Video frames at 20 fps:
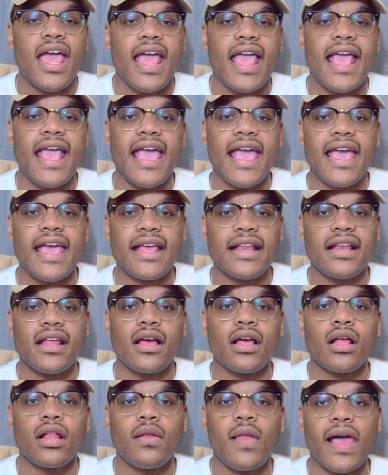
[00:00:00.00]
and
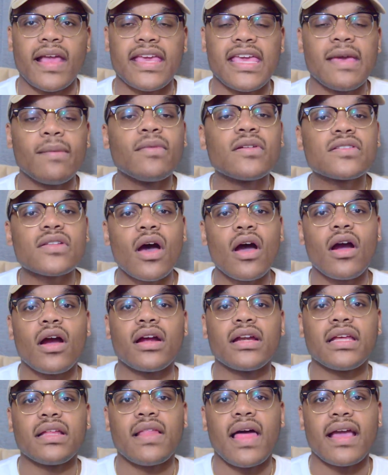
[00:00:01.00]
like he was
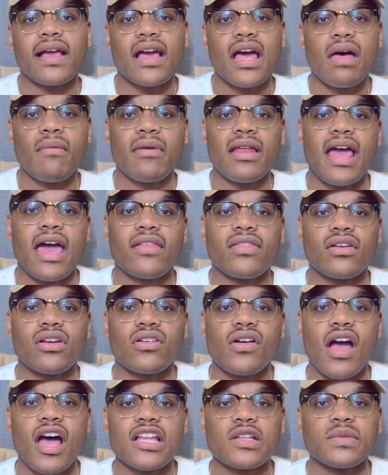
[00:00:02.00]
already like coming out of the
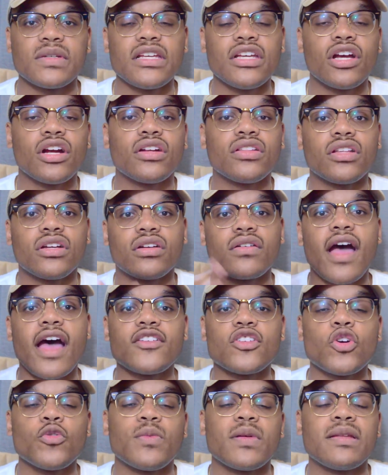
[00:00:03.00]
garage when he heard the
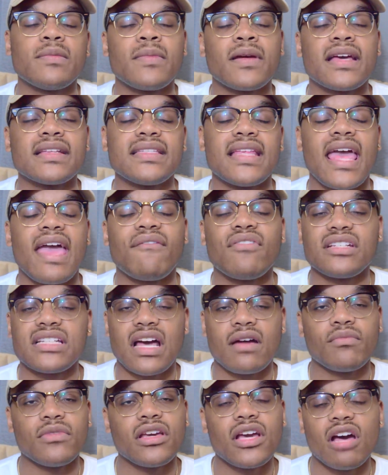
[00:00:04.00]
garage open, because every
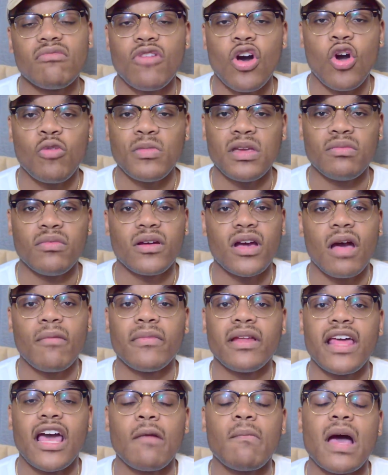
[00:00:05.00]
time we come home he would
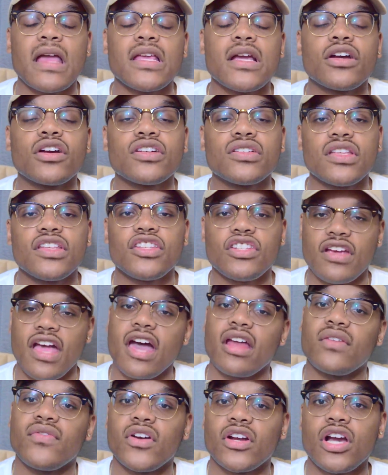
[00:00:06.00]
come and help my younger sister
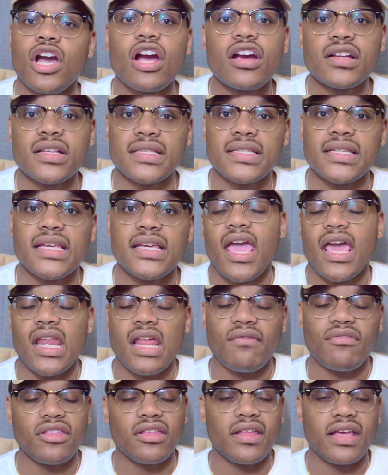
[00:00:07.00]
out of her car seat and
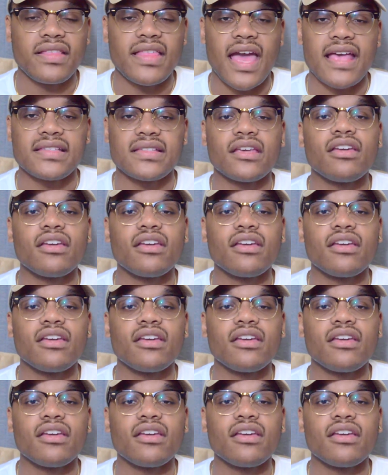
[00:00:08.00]
everything like that.